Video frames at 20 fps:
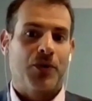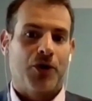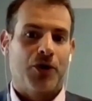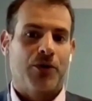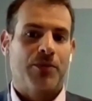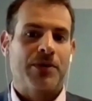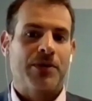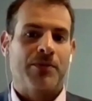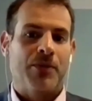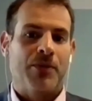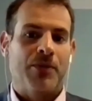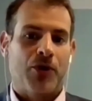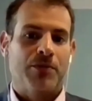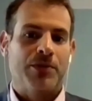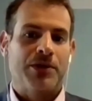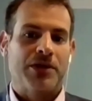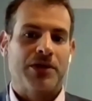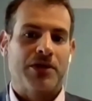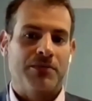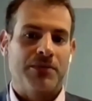
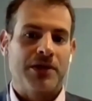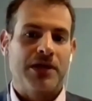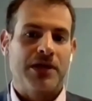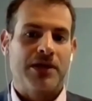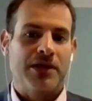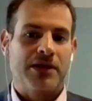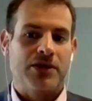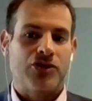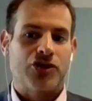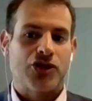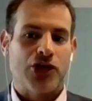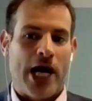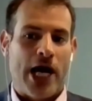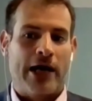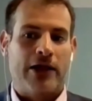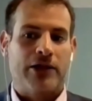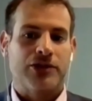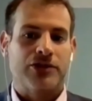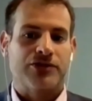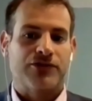urban can be
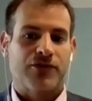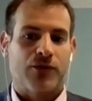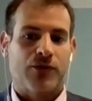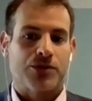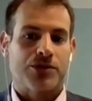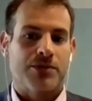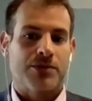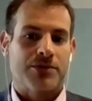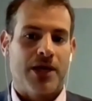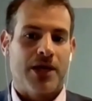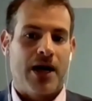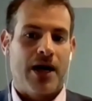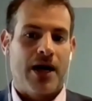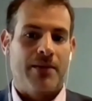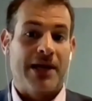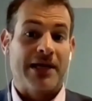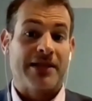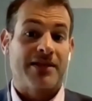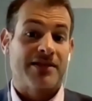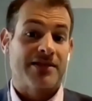challenged for some time.
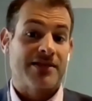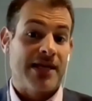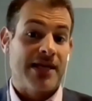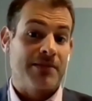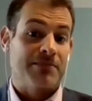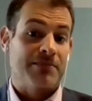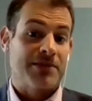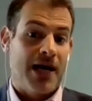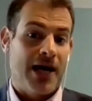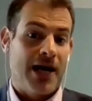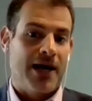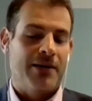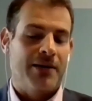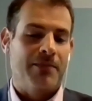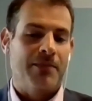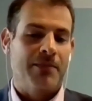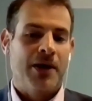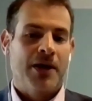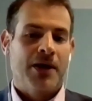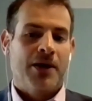At the same
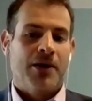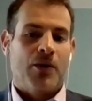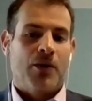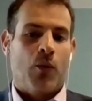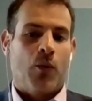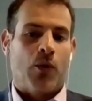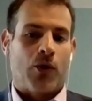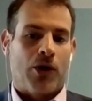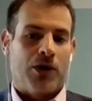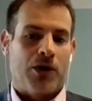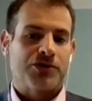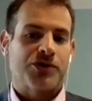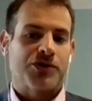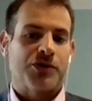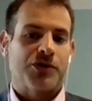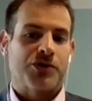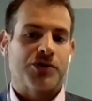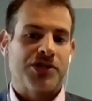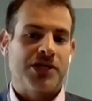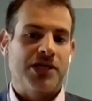time, we're
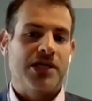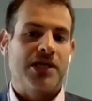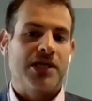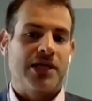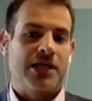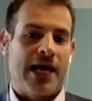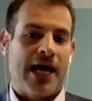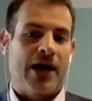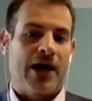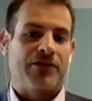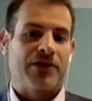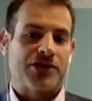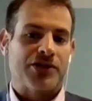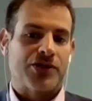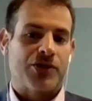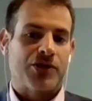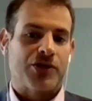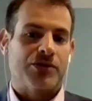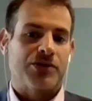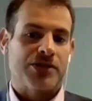also seeing now that
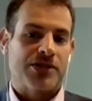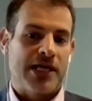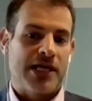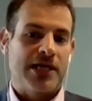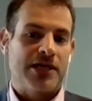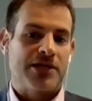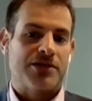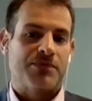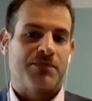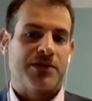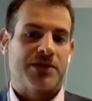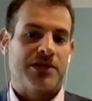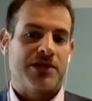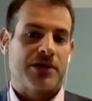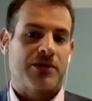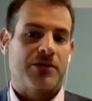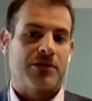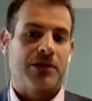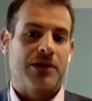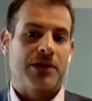certain states,
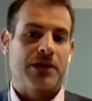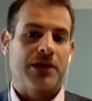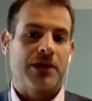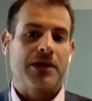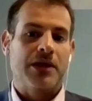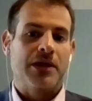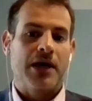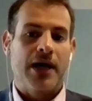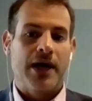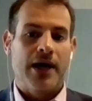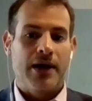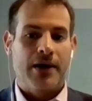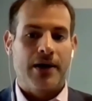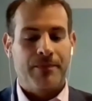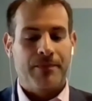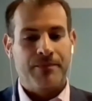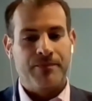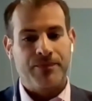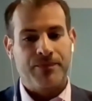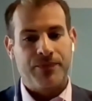particularly,
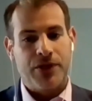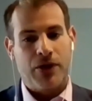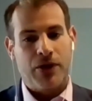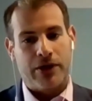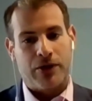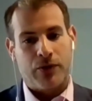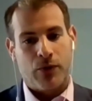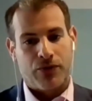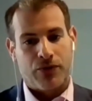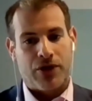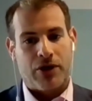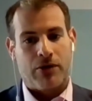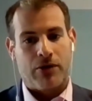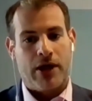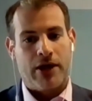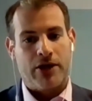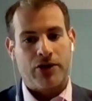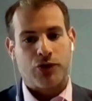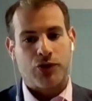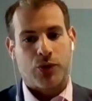like North
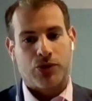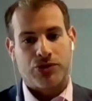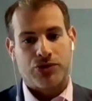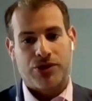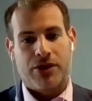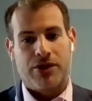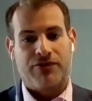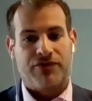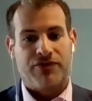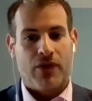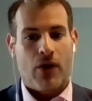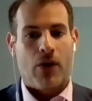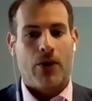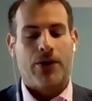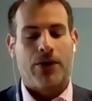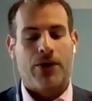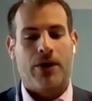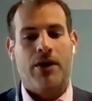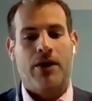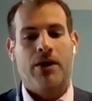Carolina, Georgia,
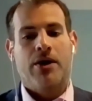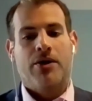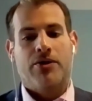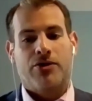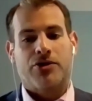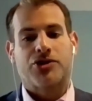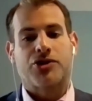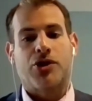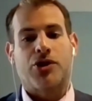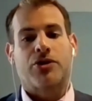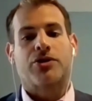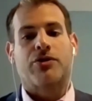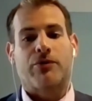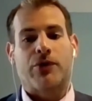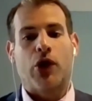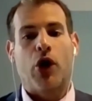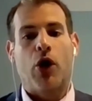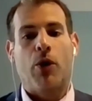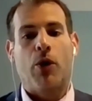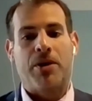Florida, they're starting to
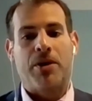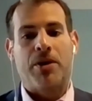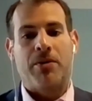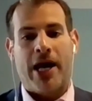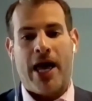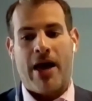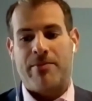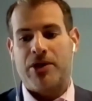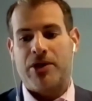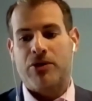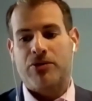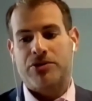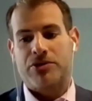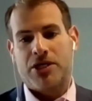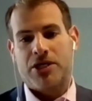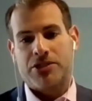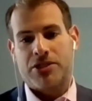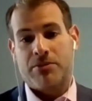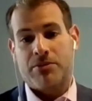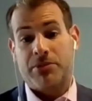reopen. Miami
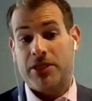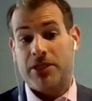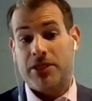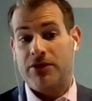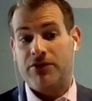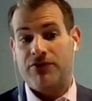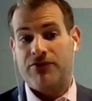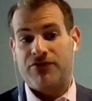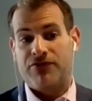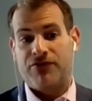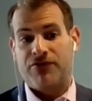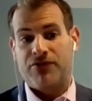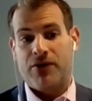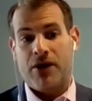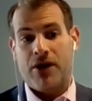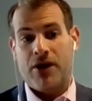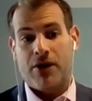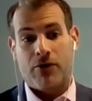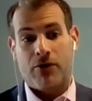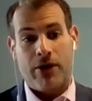hotels, I believe,
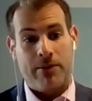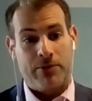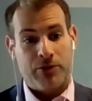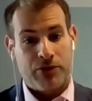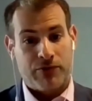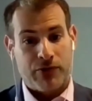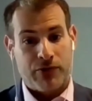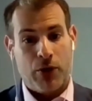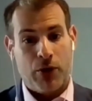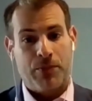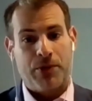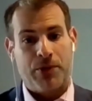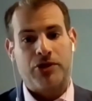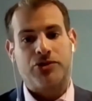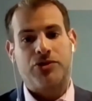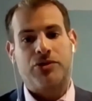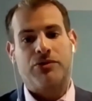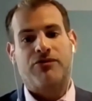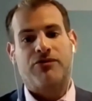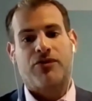are able to reopen on
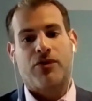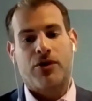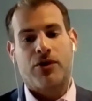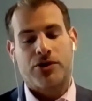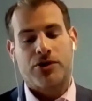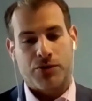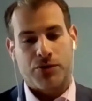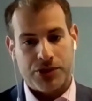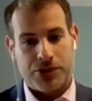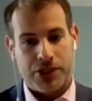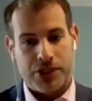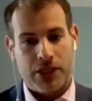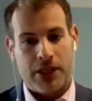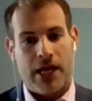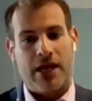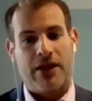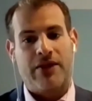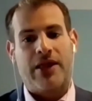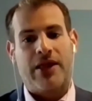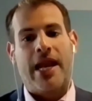June 1st. We'll see a
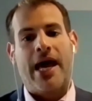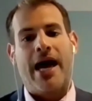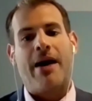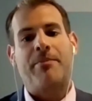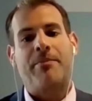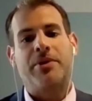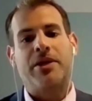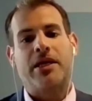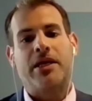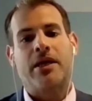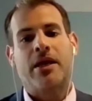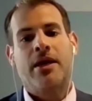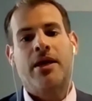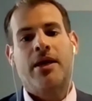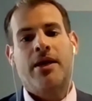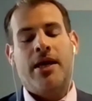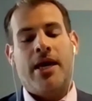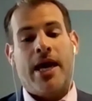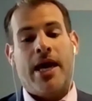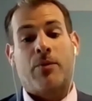lot of that happening.
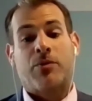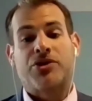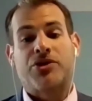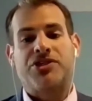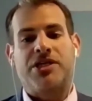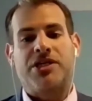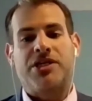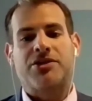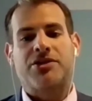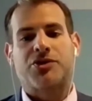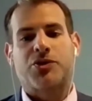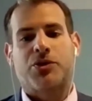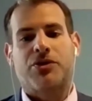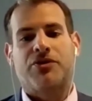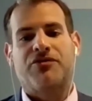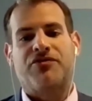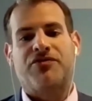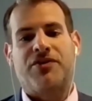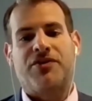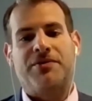And we're seeing sort
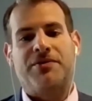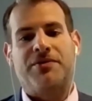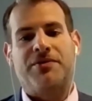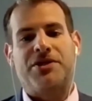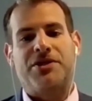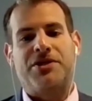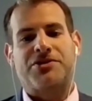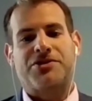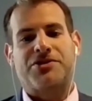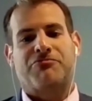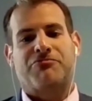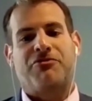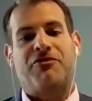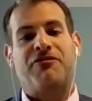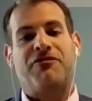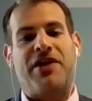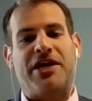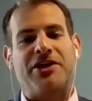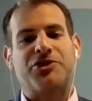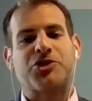of this
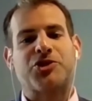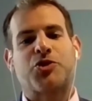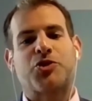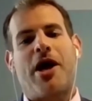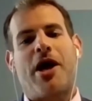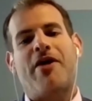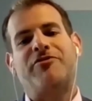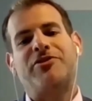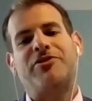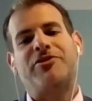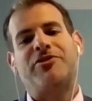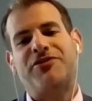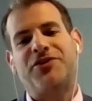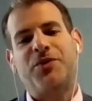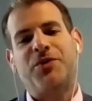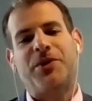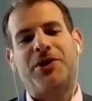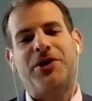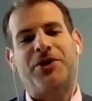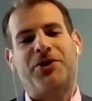revenge travel, if
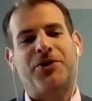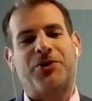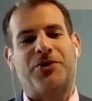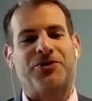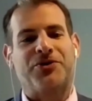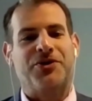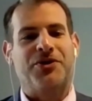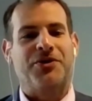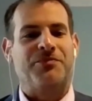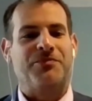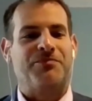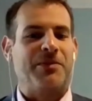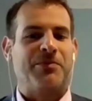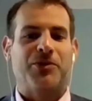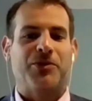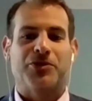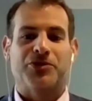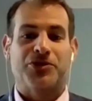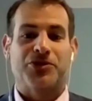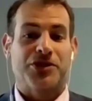you will, or the
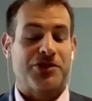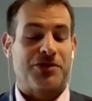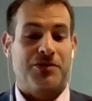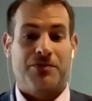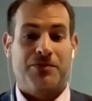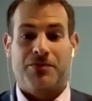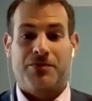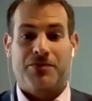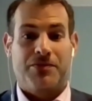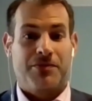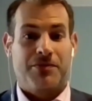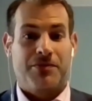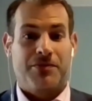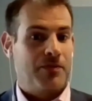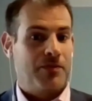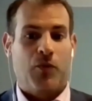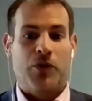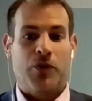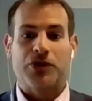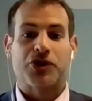people are just,
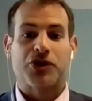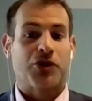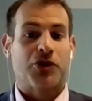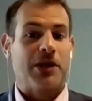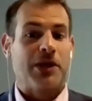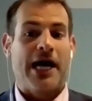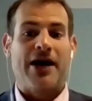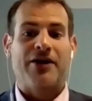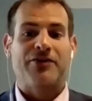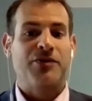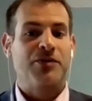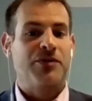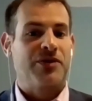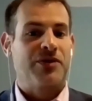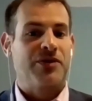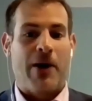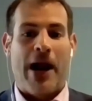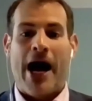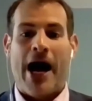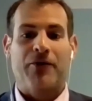once they're allowed to,
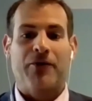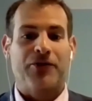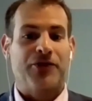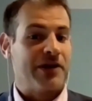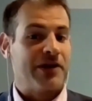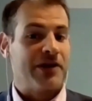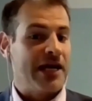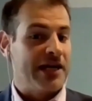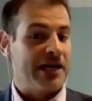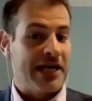they're out. They're going to